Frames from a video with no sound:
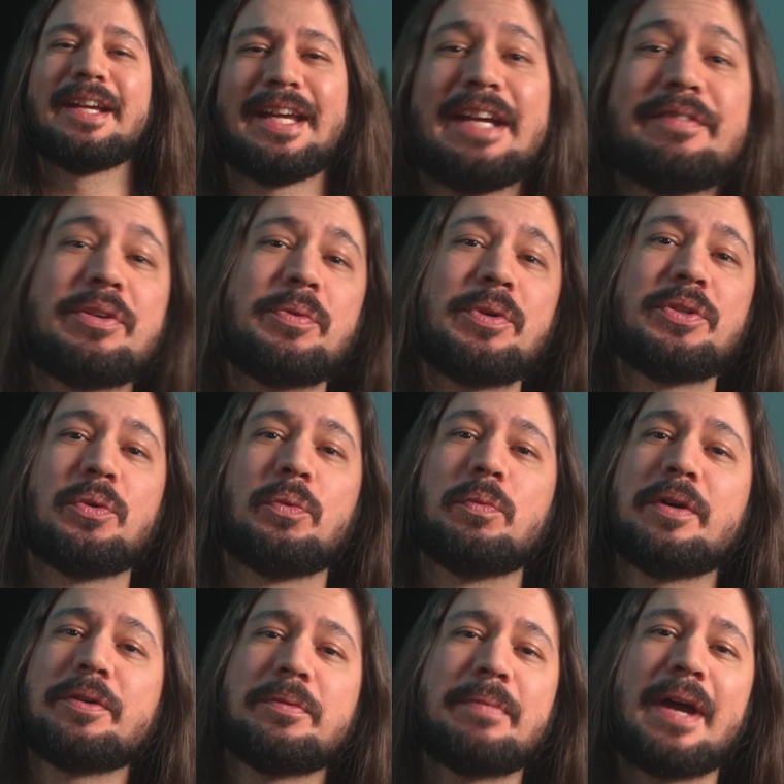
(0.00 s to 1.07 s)
Hey everyone,
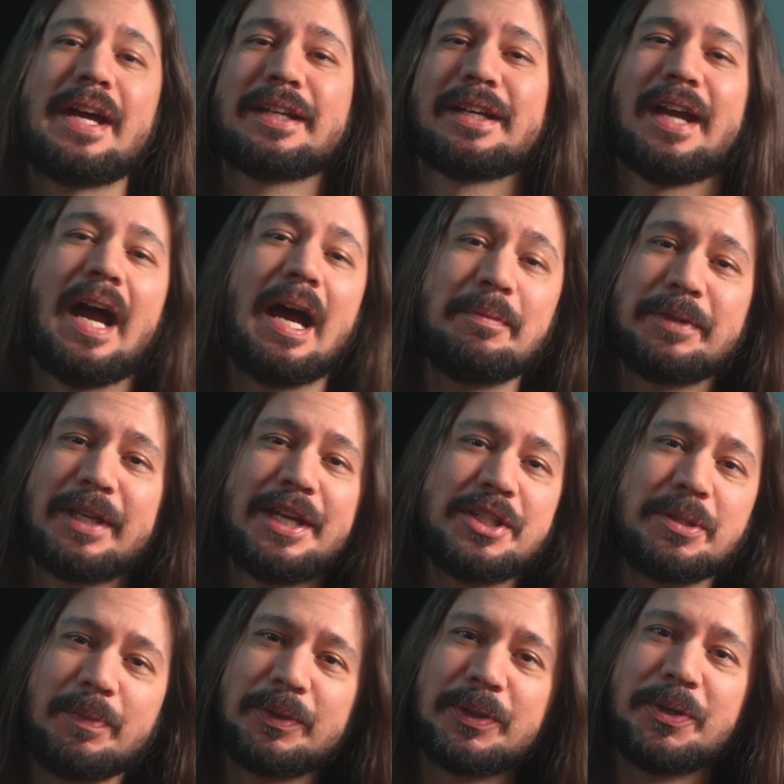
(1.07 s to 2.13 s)
welcome back. I'm KJ
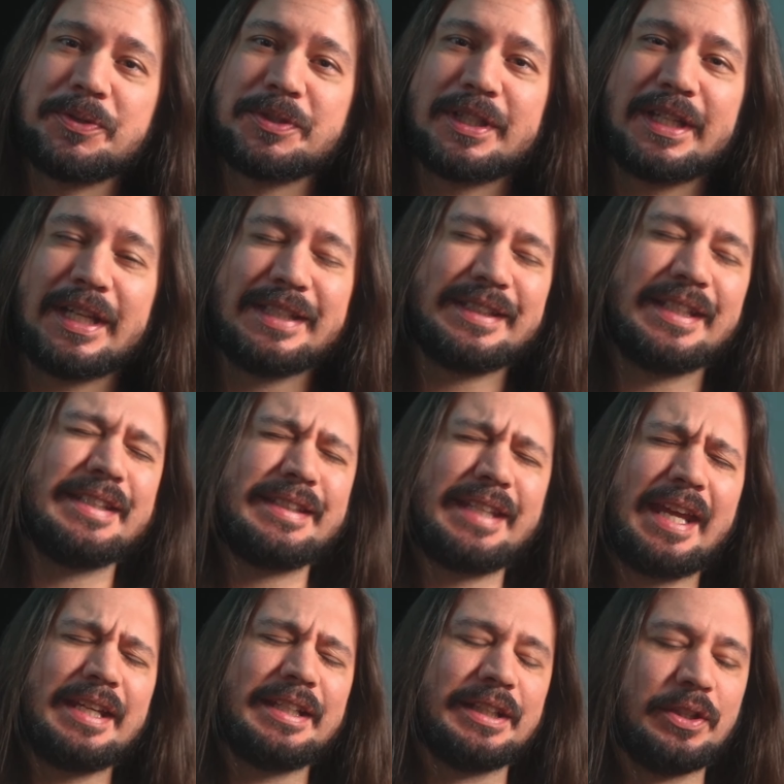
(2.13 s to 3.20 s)
Melgoza, and
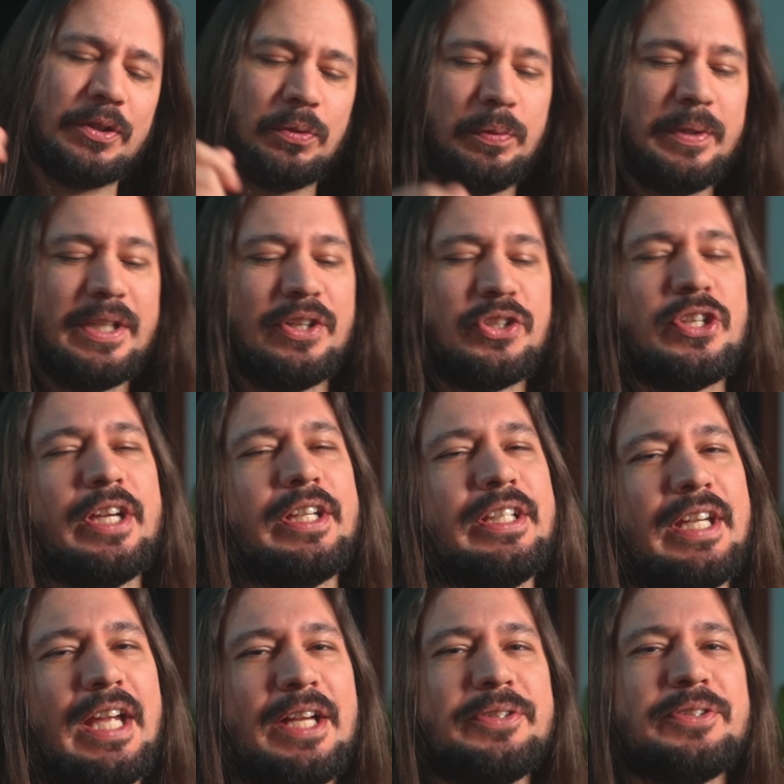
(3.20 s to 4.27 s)
today we are
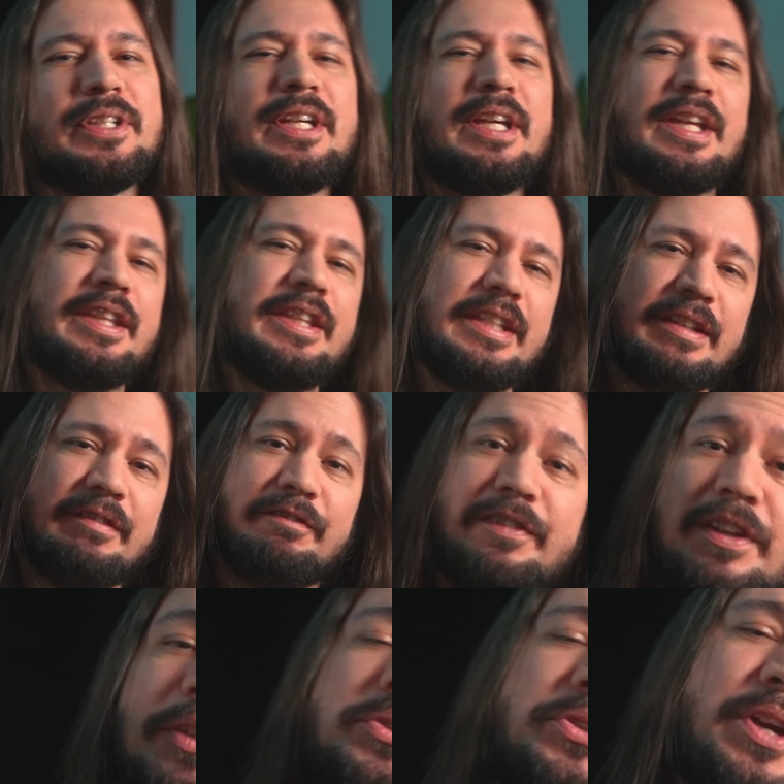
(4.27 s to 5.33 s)
checking out the
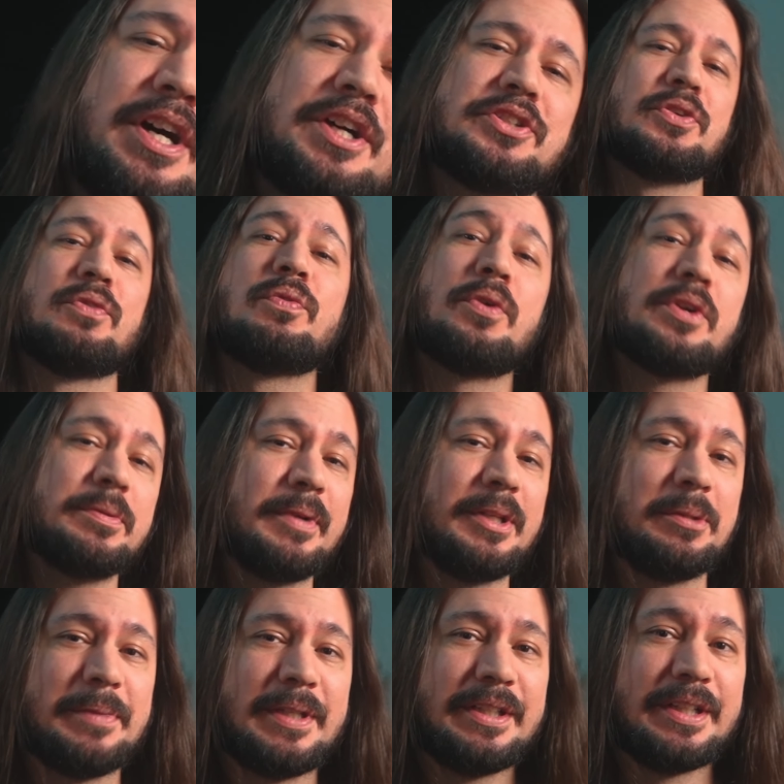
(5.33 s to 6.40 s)
Viltrox
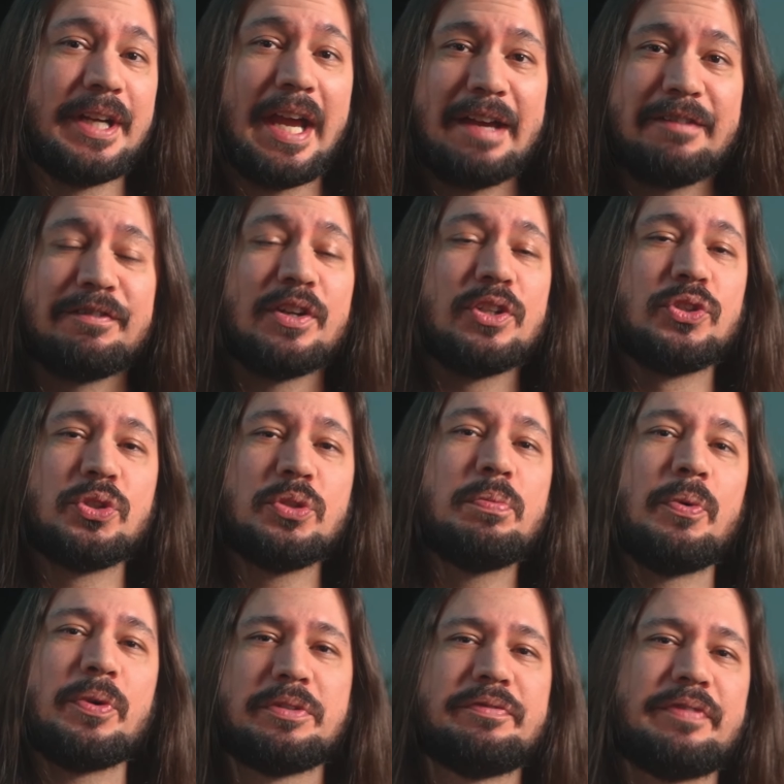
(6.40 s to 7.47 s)
40mm
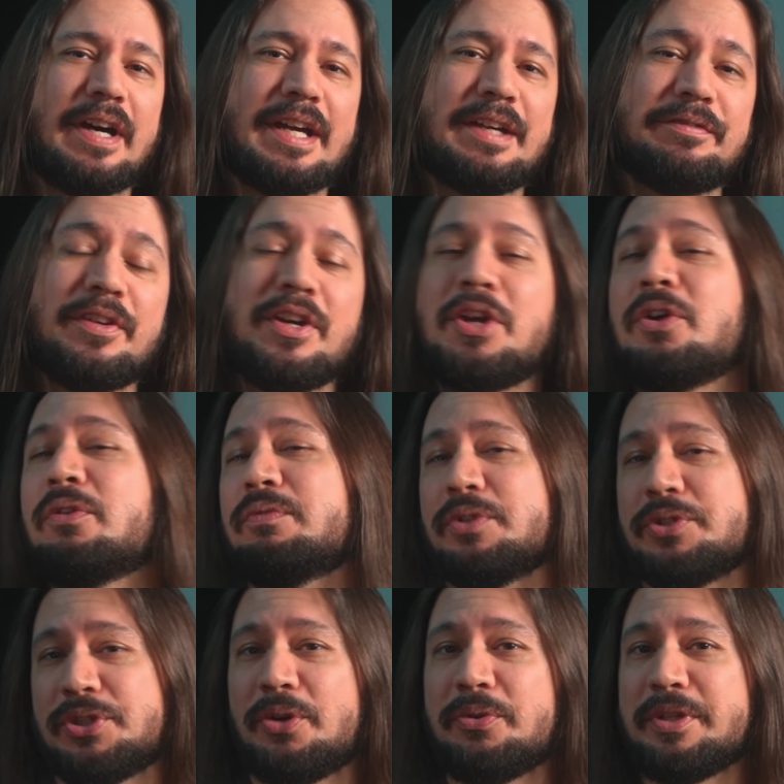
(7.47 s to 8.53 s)
f2.5 for
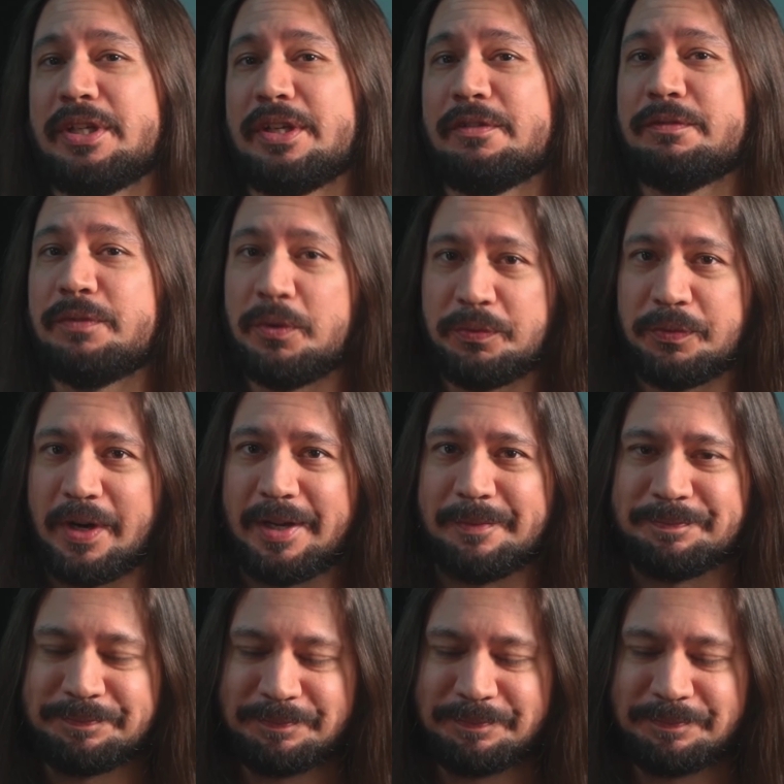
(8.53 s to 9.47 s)
Sony full frame.